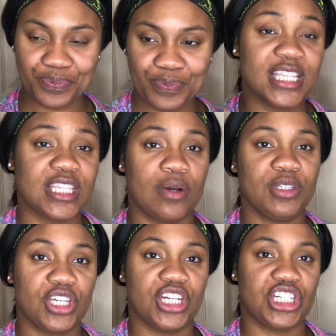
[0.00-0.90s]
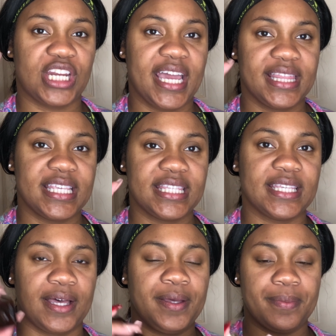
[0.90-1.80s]
So I'm just gonna shape this
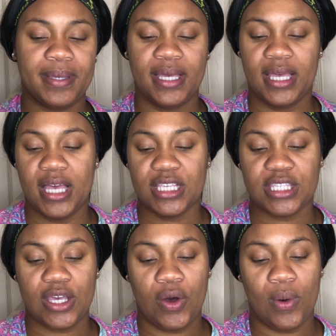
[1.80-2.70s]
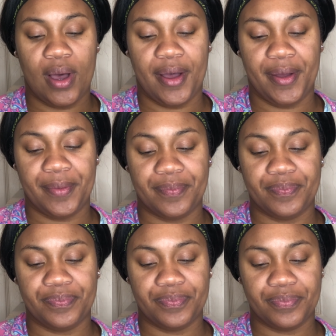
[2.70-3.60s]
up. So
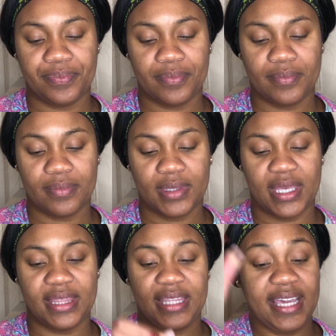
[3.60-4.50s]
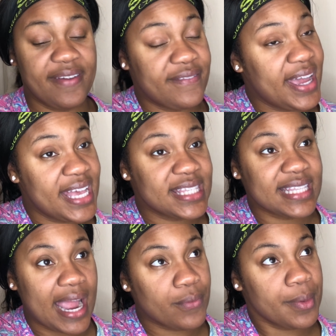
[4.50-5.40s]
um, the Advanced
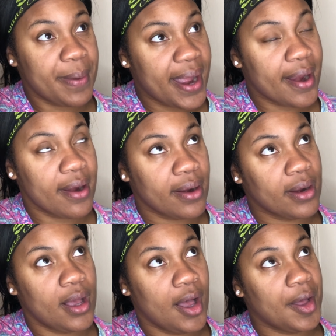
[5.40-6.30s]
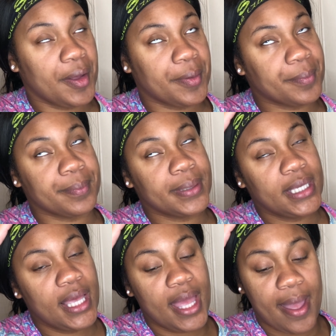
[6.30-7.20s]
Night Repair um,
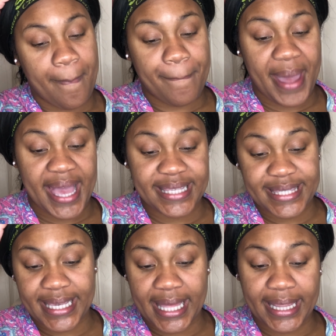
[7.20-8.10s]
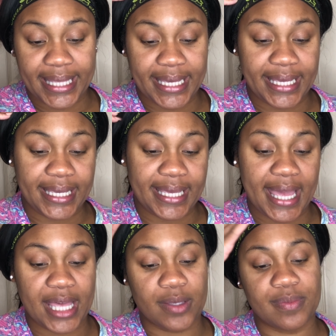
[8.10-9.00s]
basically
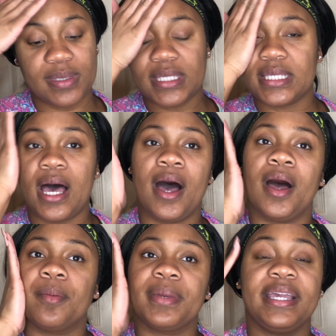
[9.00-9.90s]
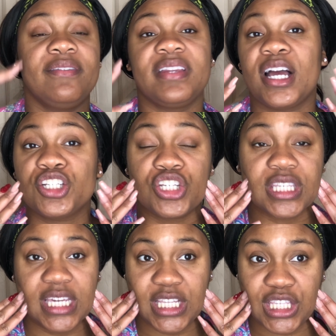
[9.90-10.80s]
helps um, even out your
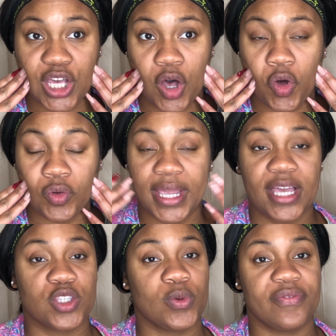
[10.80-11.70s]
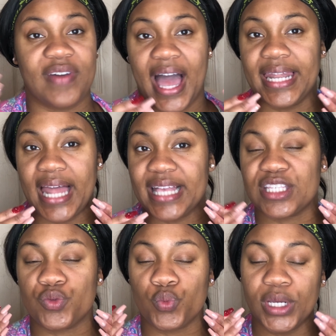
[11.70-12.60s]
skin tone. It helps with fine lines
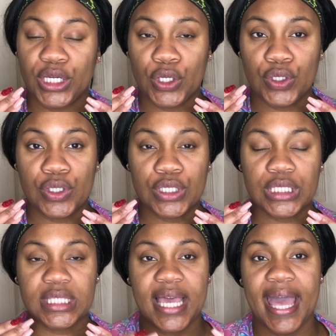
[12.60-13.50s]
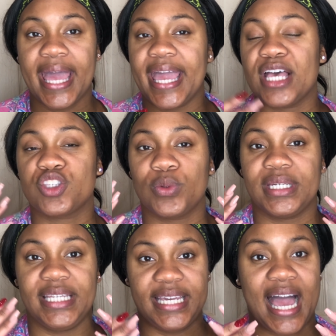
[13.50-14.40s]
and wrinkles. It helps with
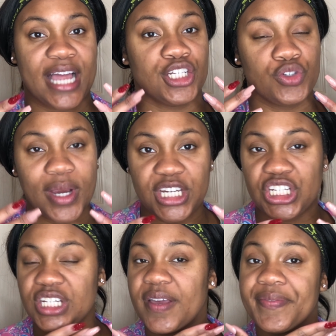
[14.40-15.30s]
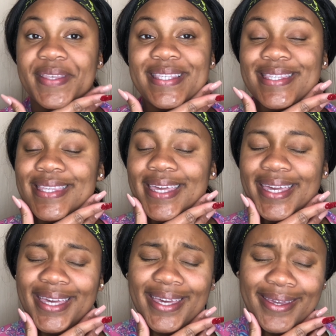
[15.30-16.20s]
dehydration of the
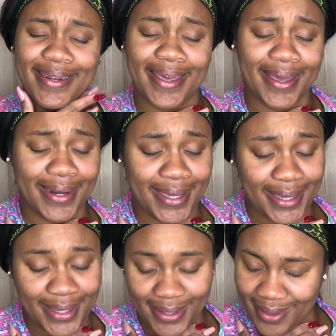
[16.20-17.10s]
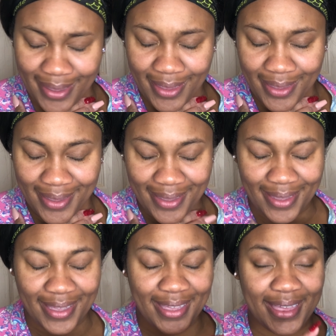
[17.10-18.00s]
skin, honey. Ah!
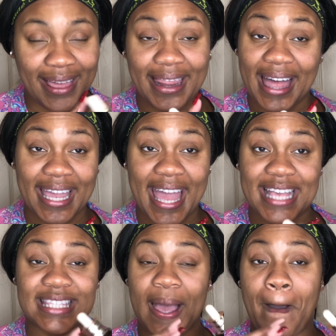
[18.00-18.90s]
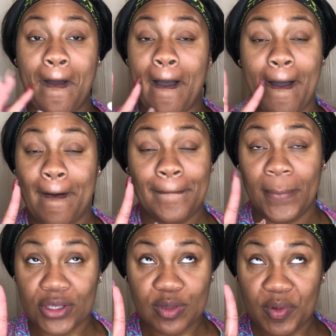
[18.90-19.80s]
Like it has
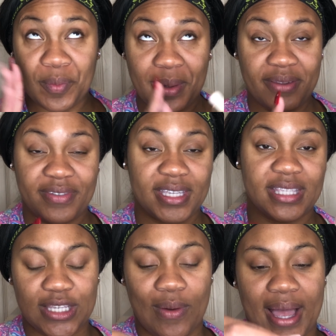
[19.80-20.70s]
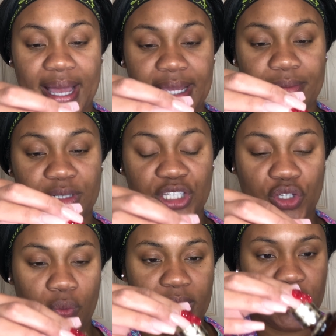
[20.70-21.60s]
multiple benefits. So I am just
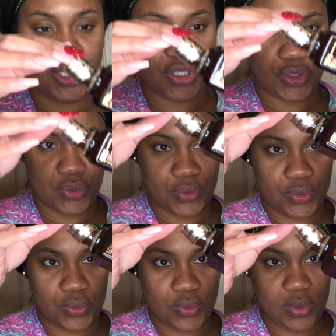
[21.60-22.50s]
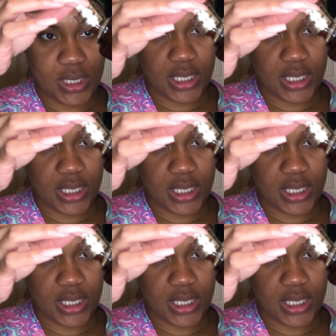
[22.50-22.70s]
going to